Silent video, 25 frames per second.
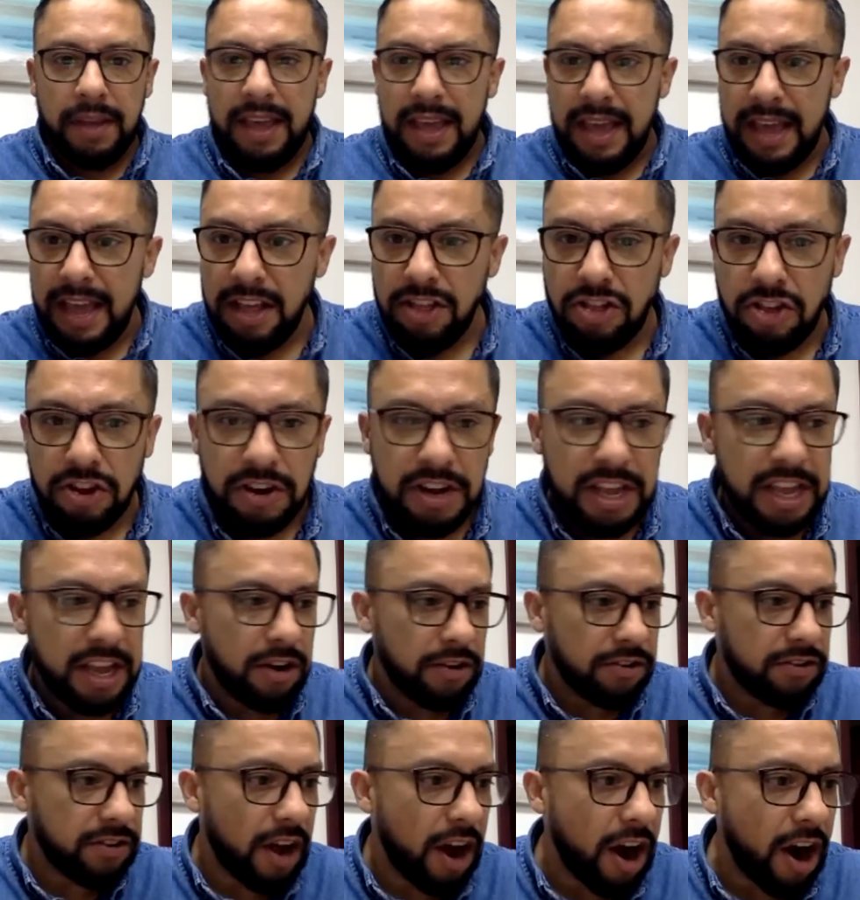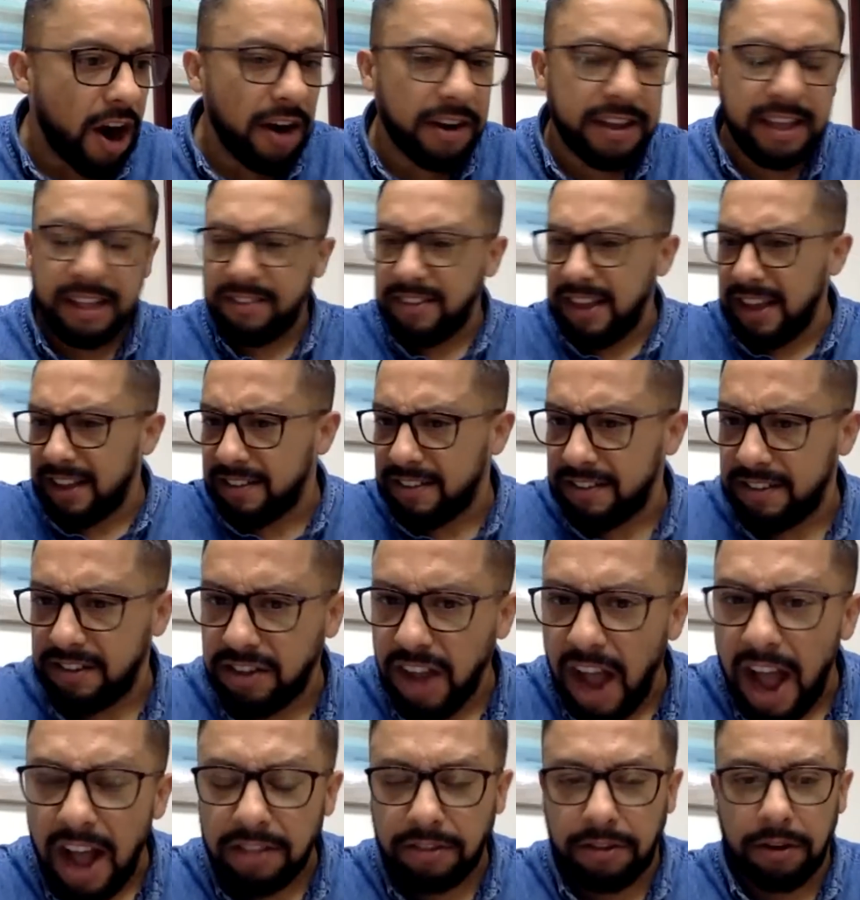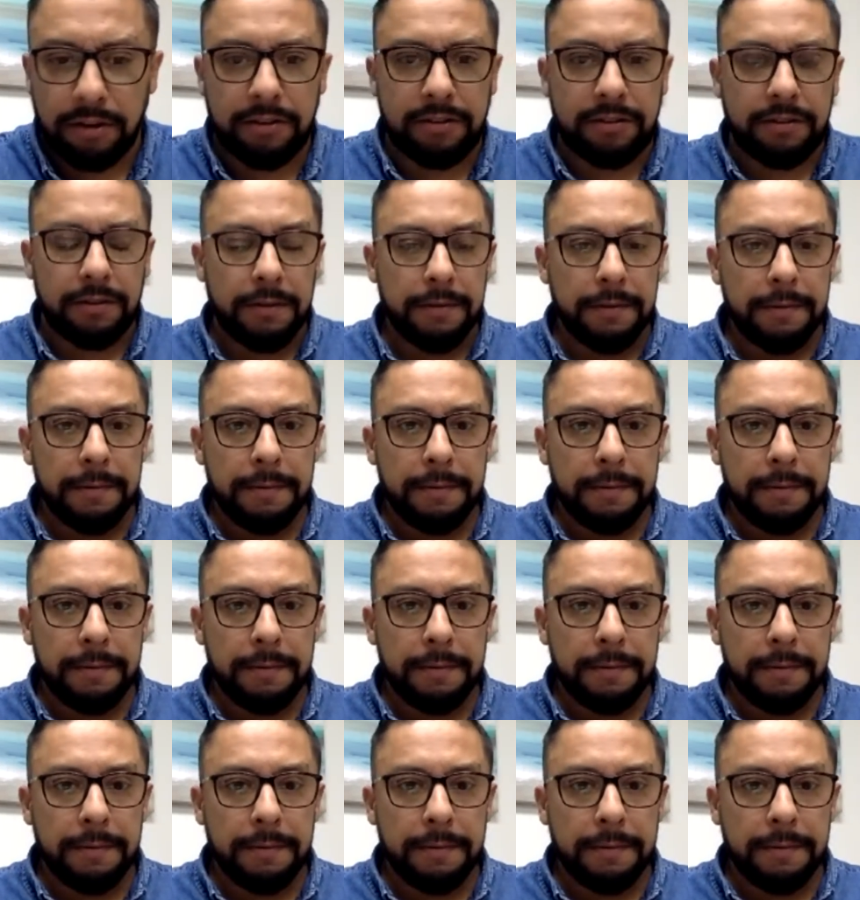engineers, architects, doctors.